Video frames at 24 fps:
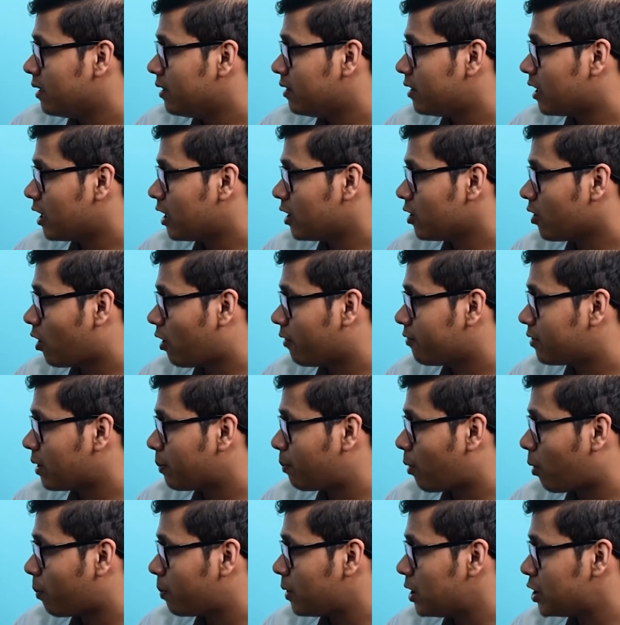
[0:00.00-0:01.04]
none of the
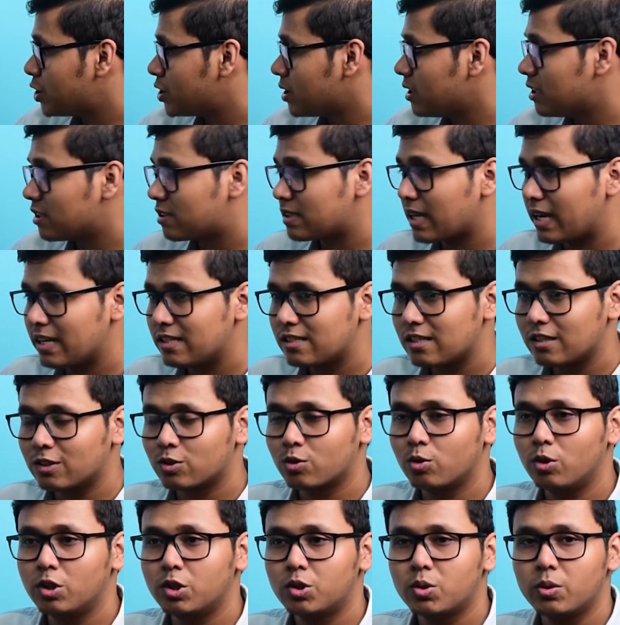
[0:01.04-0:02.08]
population size is
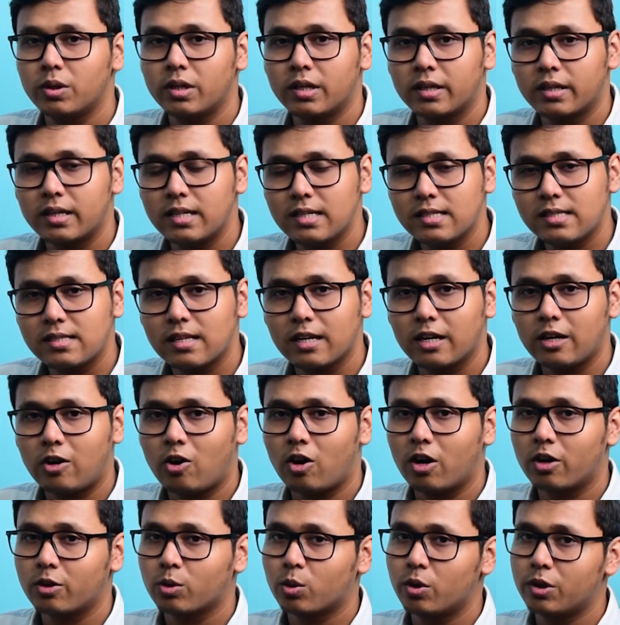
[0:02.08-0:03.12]
going to increase
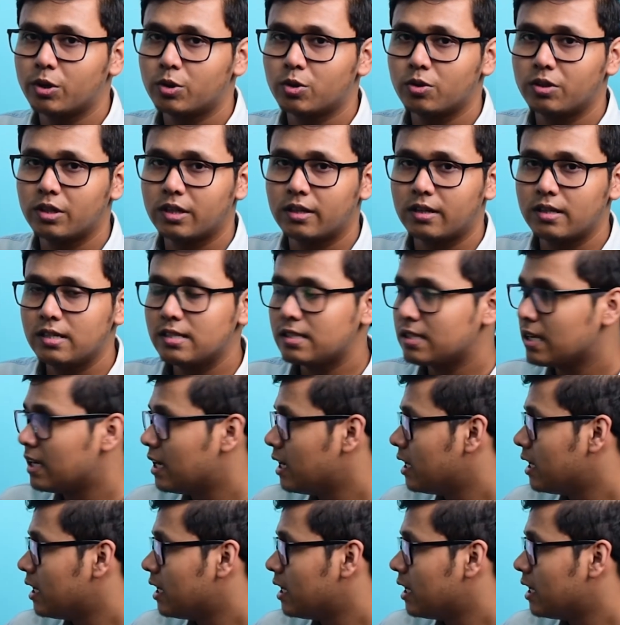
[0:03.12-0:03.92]
or going to decrease.